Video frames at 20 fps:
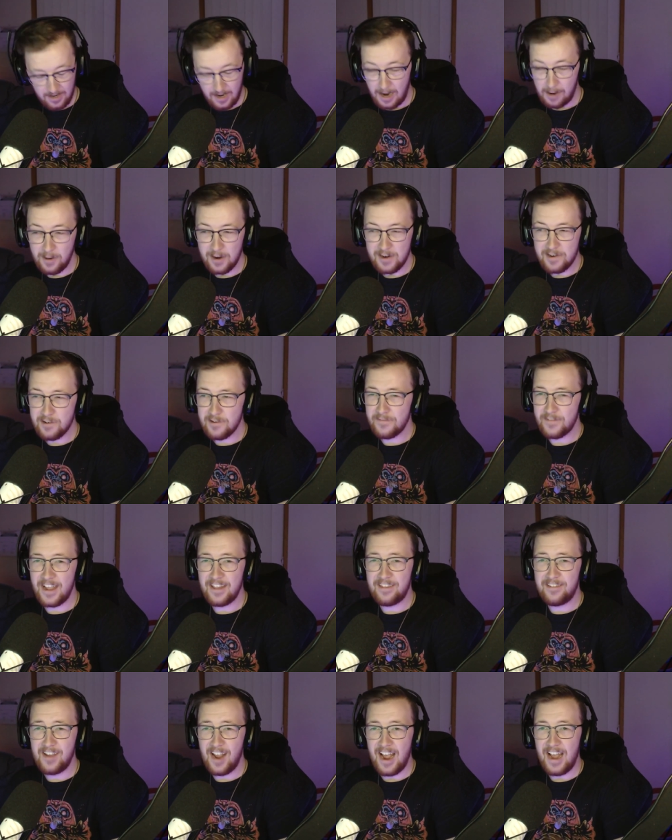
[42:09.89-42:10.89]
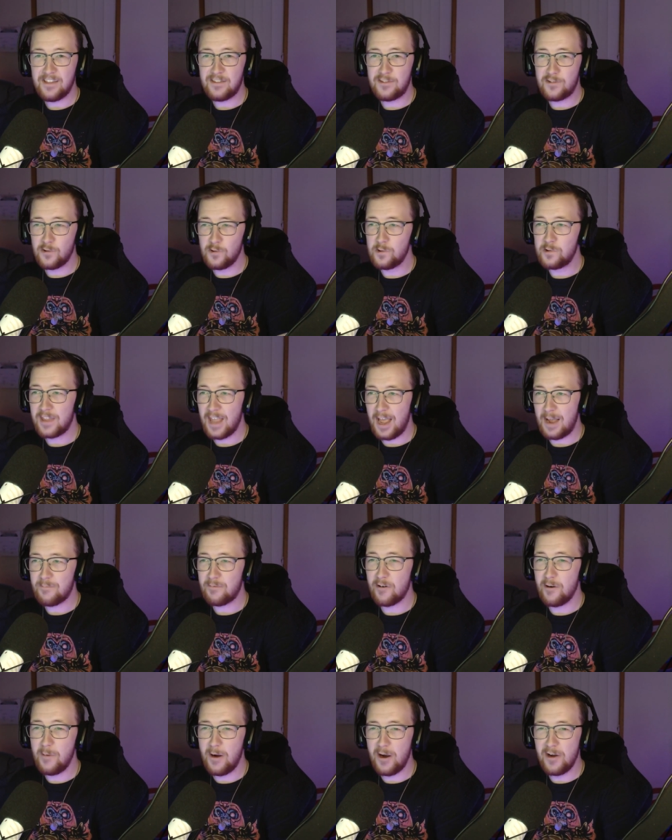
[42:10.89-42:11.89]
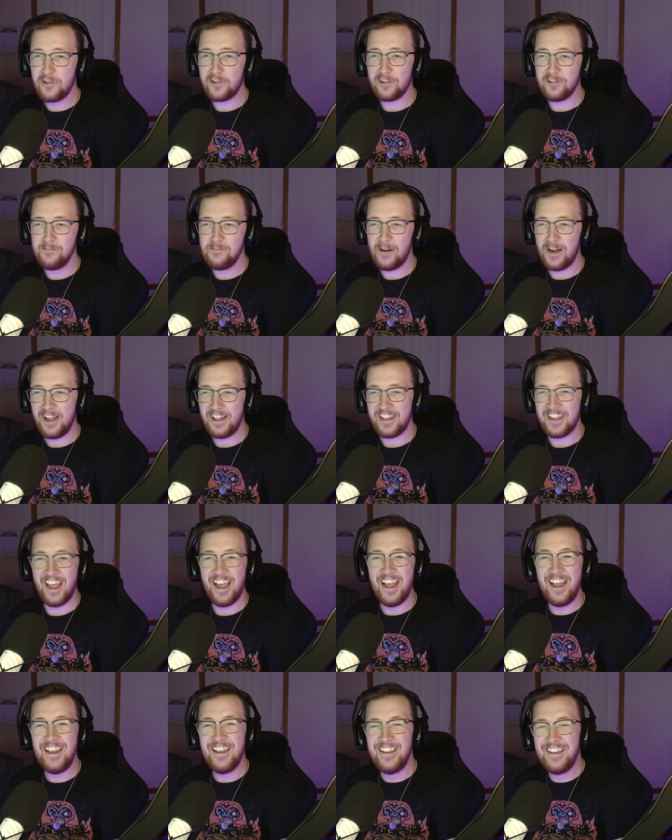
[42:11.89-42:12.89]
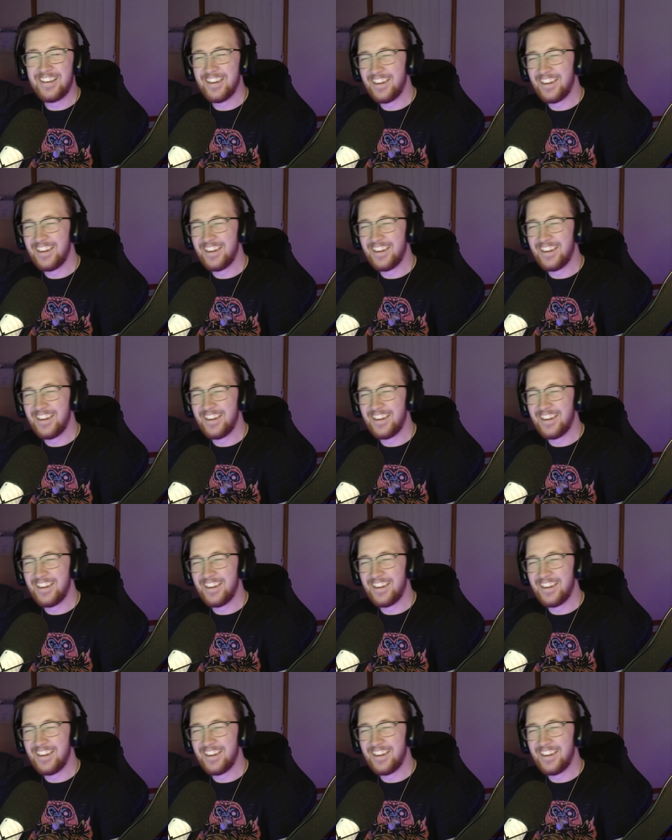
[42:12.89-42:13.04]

I wonder if that dad took that promotion by the end.